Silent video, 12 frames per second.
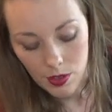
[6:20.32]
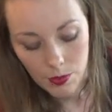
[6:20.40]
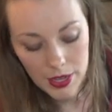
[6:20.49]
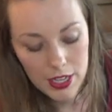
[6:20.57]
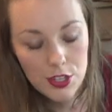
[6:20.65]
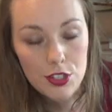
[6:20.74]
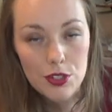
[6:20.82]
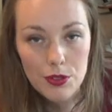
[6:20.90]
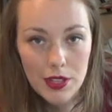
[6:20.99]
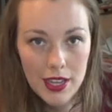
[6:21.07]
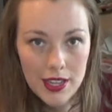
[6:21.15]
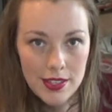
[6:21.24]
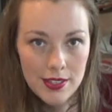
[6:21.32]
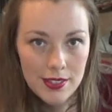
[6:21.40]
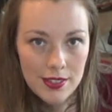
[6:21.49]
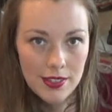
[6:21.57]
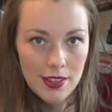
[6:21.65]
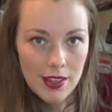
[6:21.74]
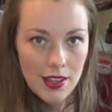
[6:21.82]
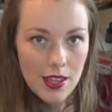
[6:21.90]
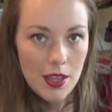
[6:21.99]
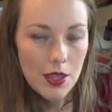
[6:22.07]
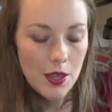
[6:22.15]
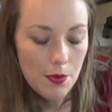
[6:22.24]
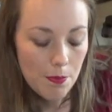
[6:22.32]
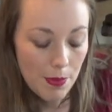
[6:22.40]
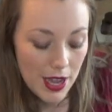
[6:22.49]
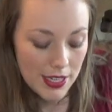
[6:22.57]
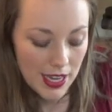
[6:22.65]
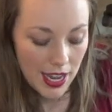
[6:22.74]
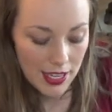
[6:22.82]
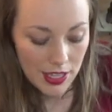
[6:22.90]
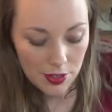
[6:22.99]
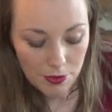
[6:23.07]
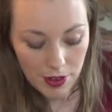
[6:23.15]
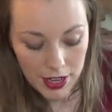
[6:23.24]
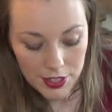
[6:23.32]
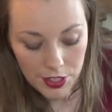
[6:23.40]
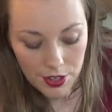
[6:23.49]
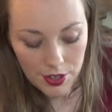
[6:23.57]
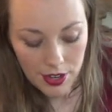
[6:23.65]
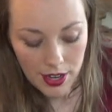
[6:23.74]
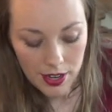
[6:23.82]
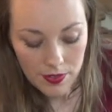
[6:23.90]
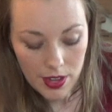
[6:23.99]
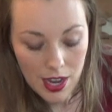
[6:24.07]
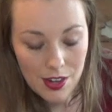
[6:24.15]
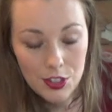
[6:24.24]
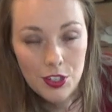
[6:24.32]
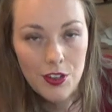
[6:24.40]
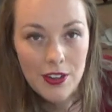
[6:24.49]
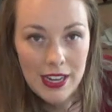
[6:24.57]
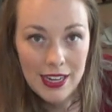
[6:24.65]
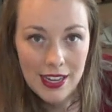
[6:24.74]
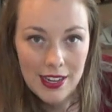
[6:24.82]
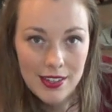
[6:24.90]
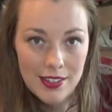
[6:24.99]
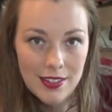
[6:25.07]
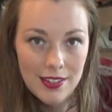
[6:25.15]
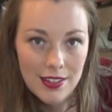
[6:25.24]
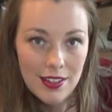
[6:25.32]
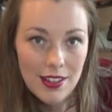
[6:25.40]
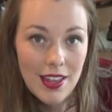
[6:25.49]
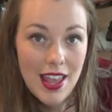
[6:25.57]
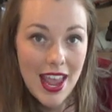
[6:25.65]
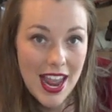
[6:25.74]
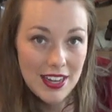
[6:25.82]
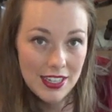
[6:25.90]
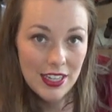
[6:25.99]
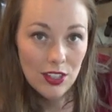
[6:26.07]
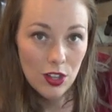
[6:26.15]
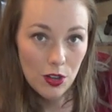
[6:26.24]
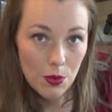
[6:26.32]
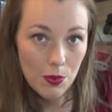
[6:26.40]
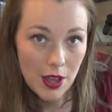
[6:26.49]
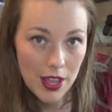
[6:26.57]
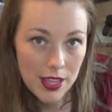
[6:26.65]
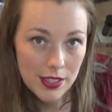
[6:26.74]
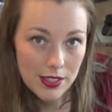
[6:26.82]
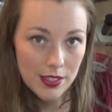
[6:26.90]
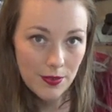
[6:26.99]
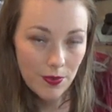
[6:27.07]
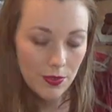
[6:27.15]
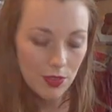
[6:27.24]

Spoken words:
We can do this by taking the fine tuner and turning it anti-clockwise